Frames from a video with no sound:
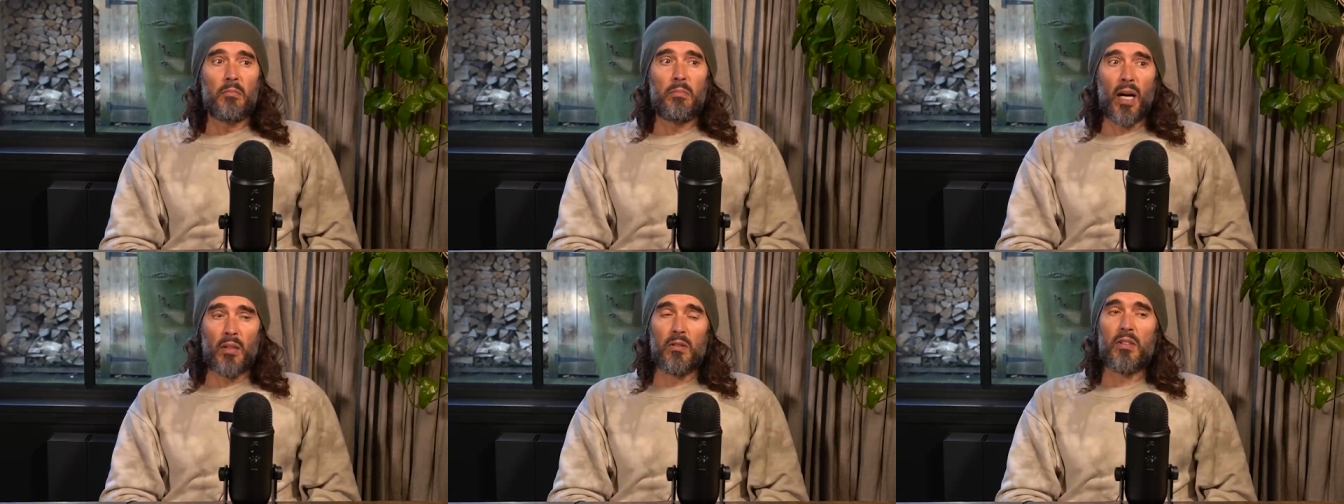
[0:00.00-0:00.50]

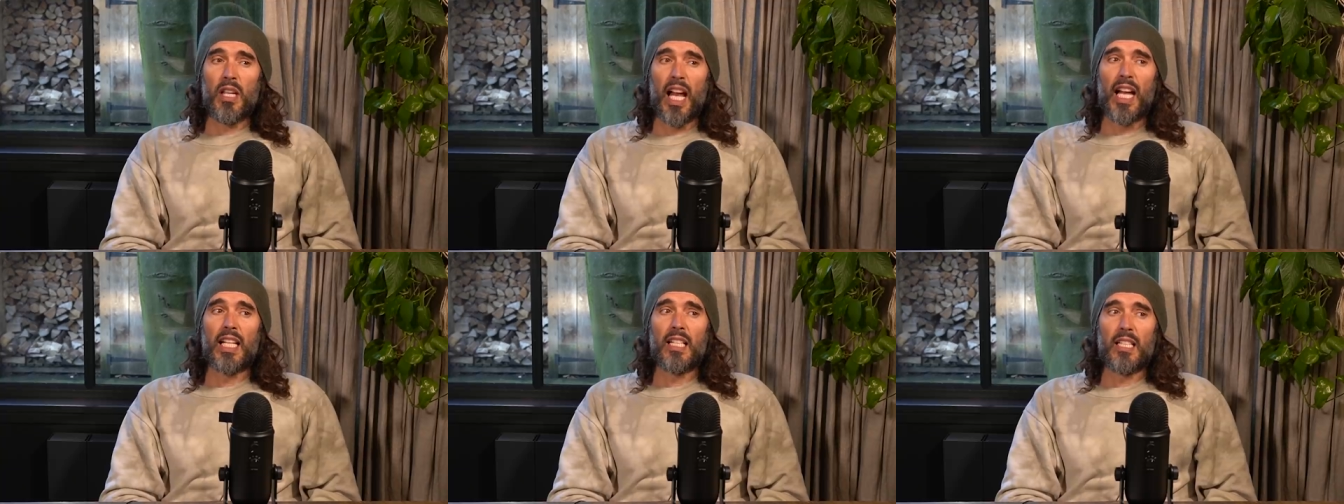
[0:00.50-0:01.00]
boats
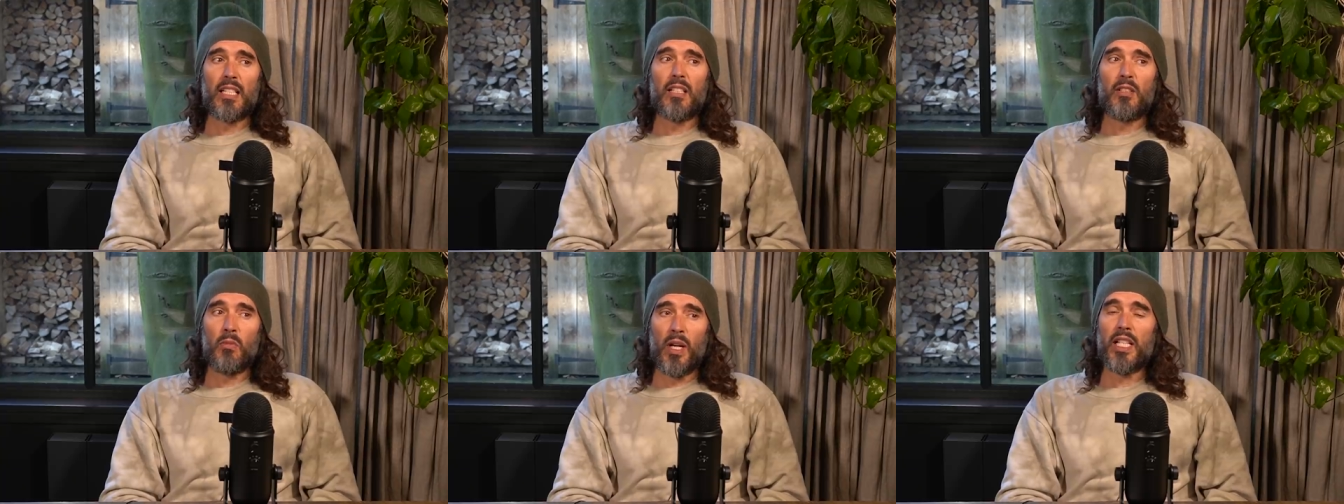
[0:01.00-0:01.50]
and
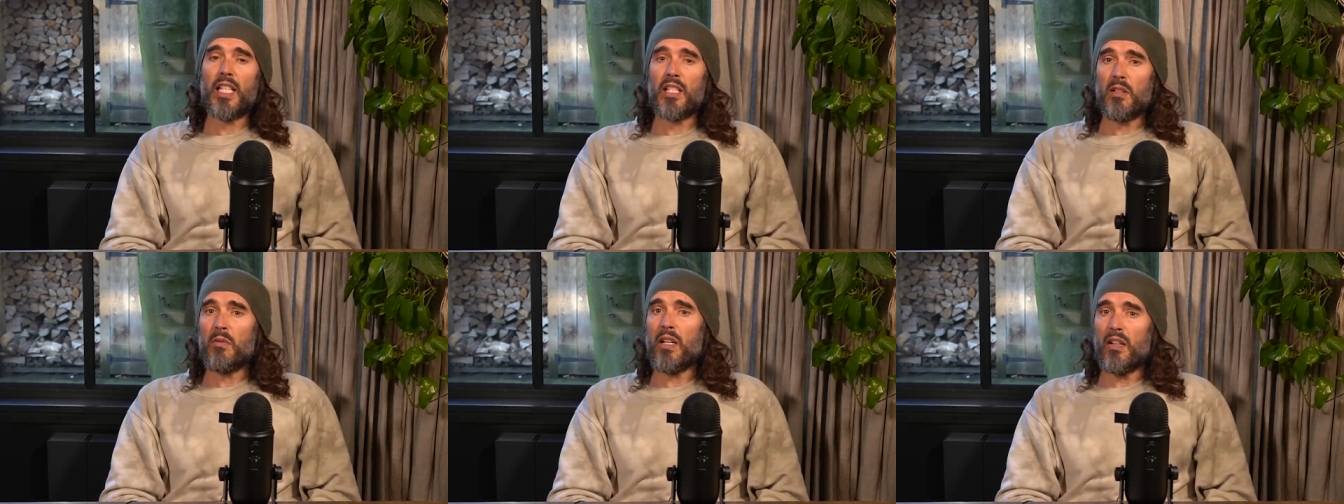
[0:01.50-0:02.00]

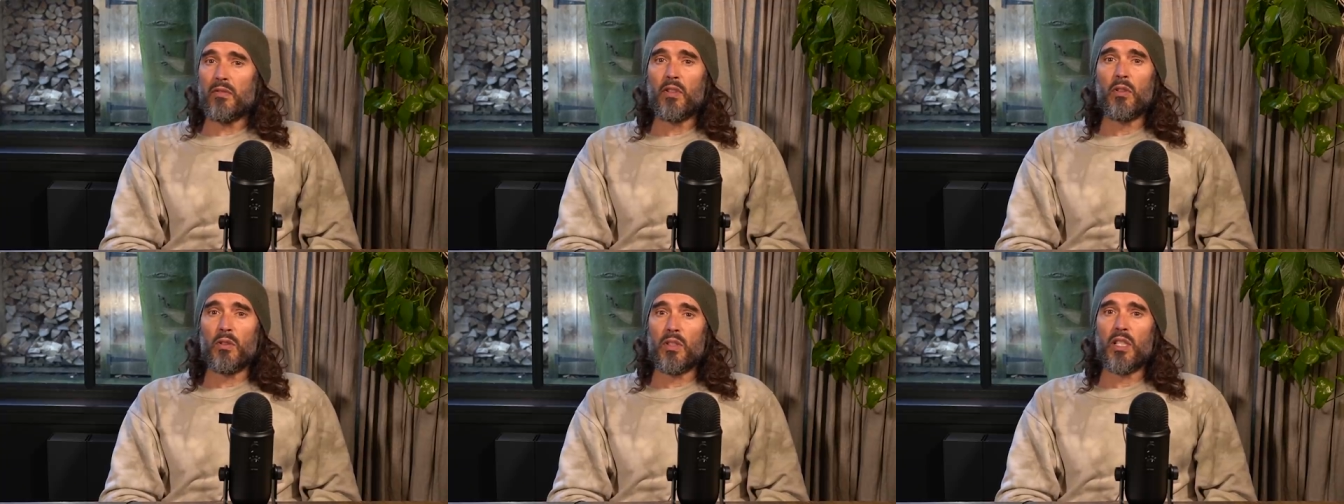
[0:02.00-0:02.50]
weddings are when I've
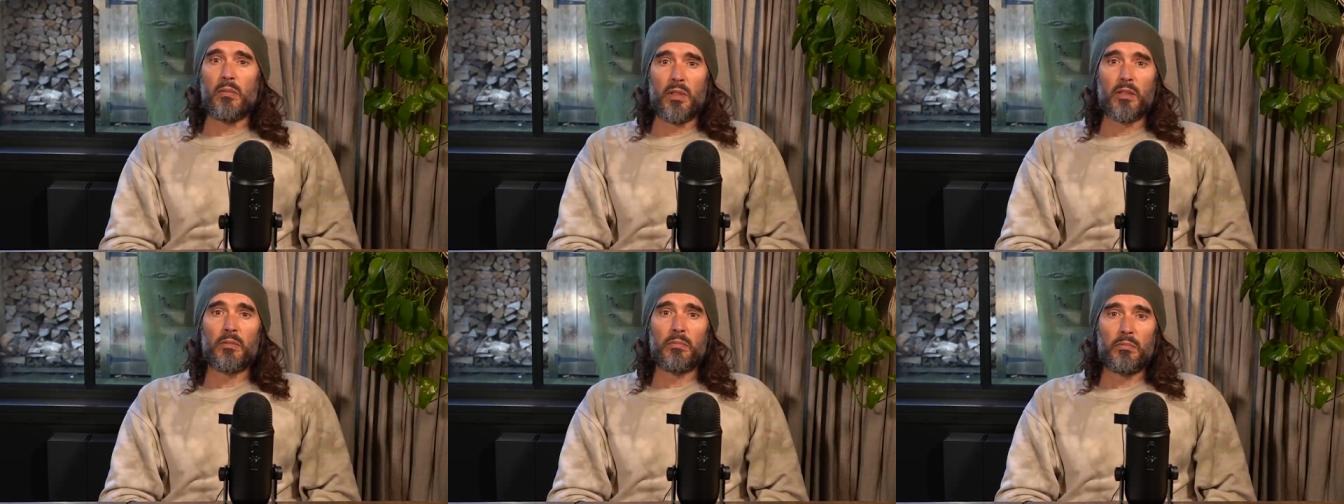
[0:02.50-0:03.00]
caused some of
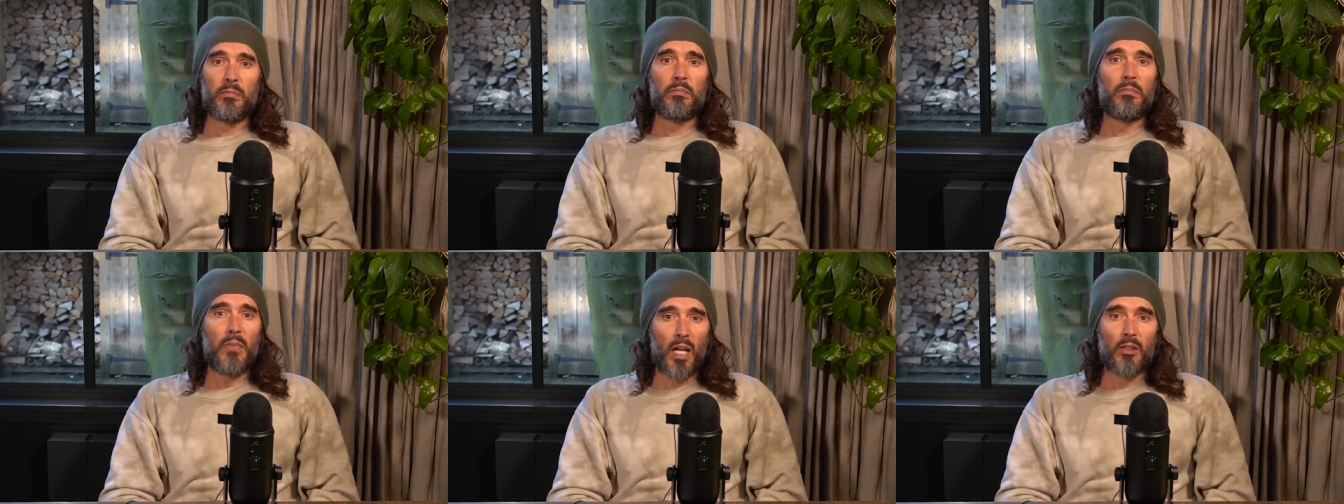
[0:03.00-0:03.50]
the
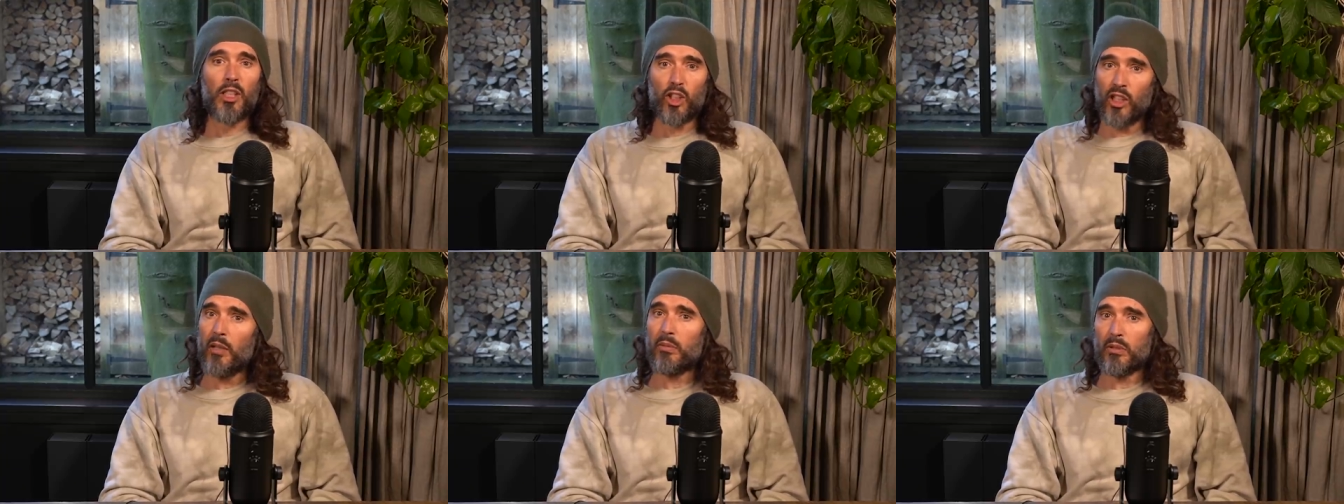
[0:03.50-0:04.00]
most
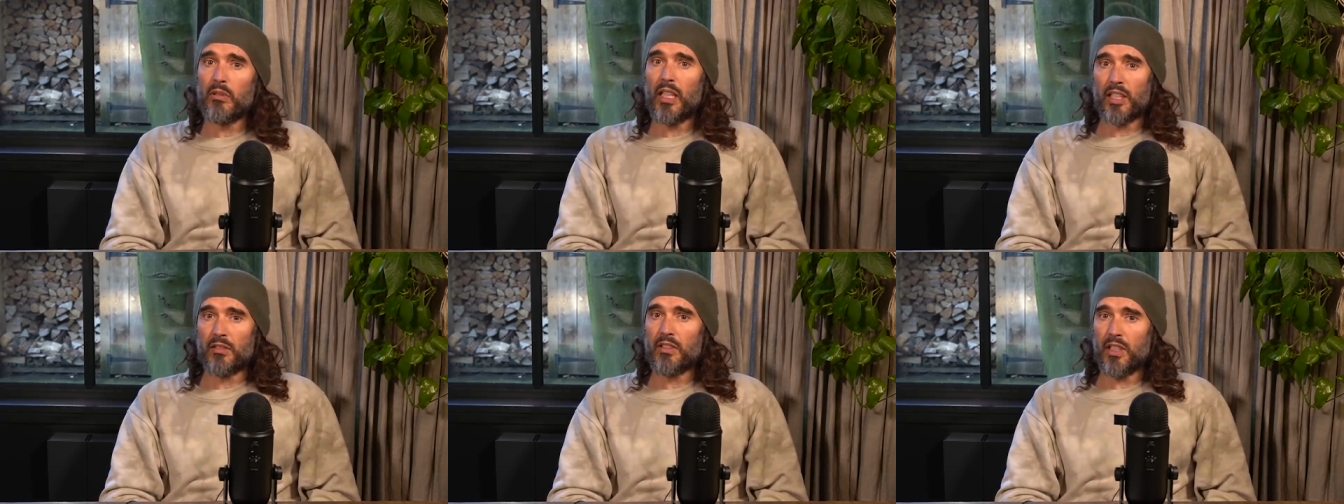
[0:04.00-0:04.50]
trouble
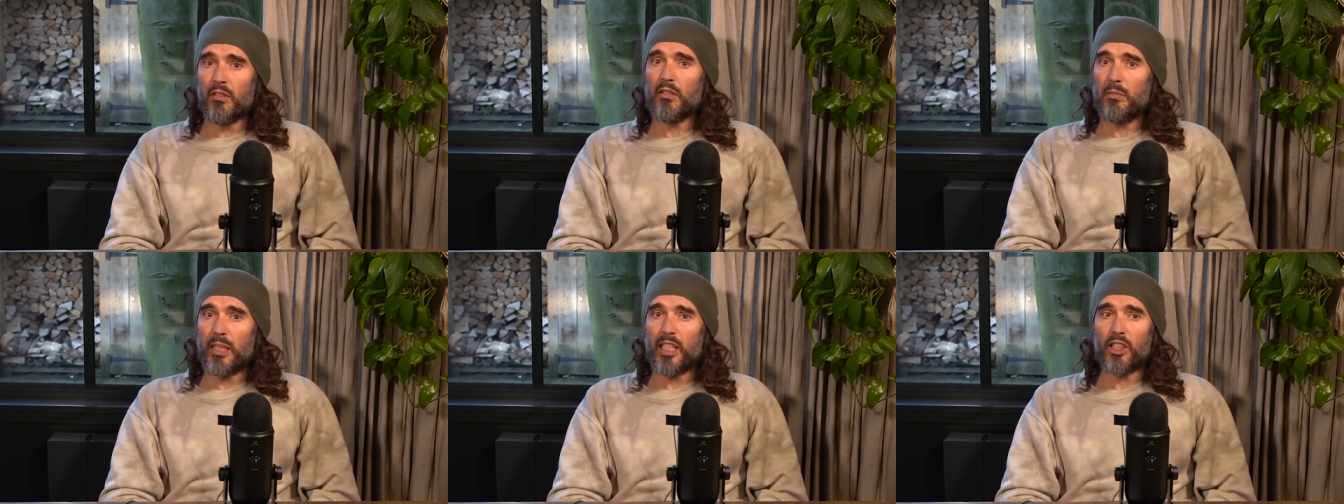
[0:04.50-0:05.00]
as a result
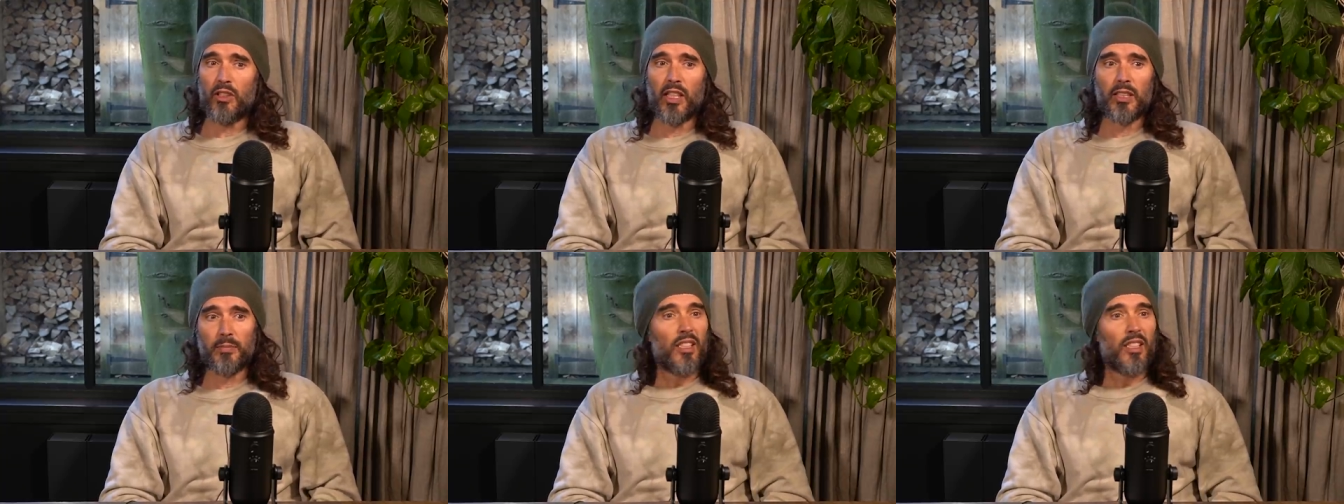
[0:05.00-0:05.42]
of being drunk.